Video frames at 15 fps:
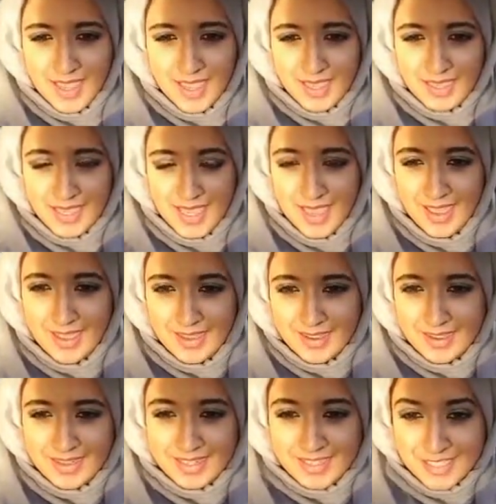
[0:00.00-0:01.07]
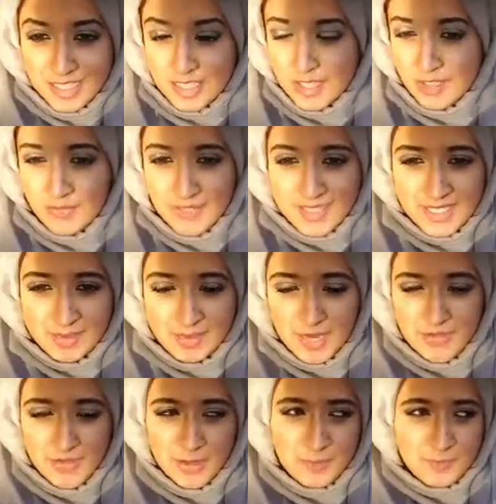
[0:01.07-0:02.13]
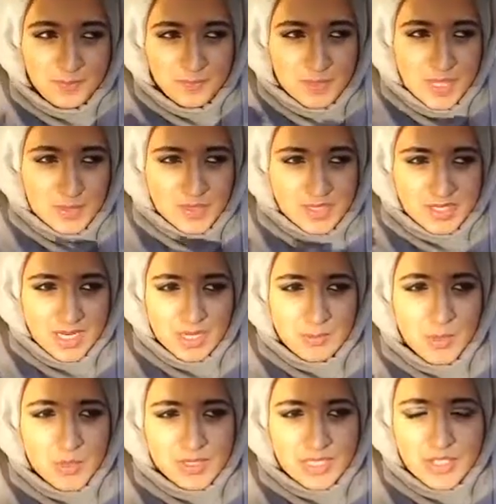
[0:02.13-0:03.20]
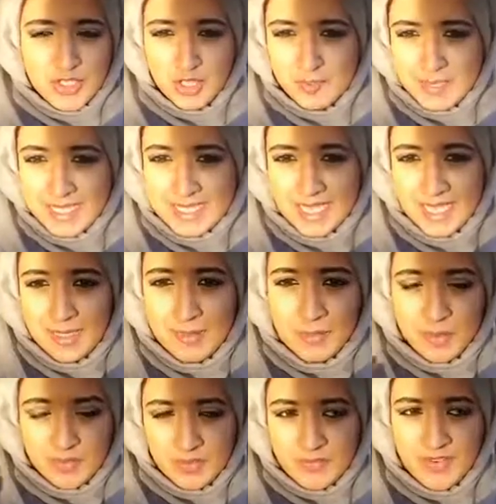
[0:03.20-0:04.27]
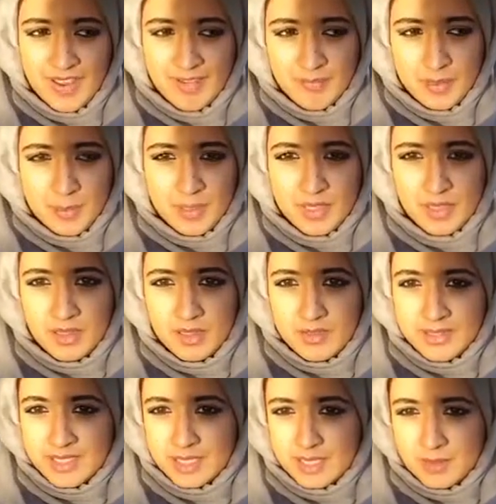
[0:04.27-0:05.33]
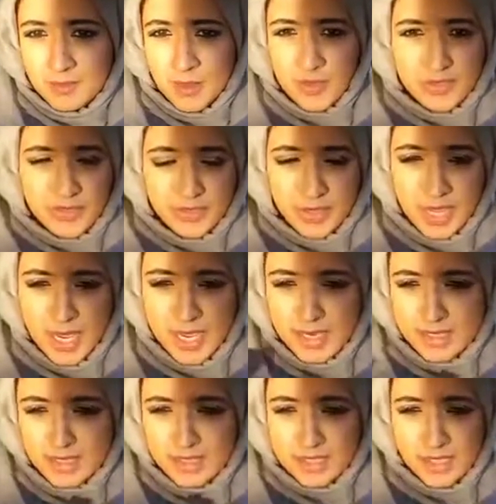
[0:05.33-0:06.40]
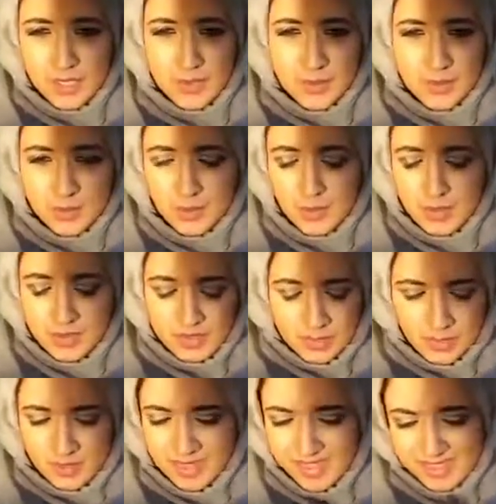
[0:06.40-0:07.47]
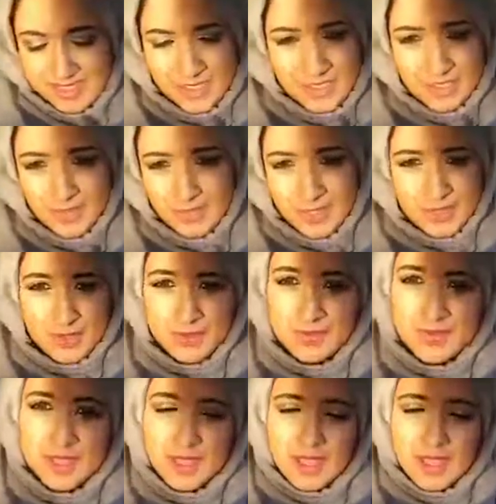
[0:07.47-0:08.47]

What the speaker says: Yeah, it's a lovely day, Mary. It was a standard post like, join my team, I'm looking for 5 people this month, and you know, all that lovely stuff.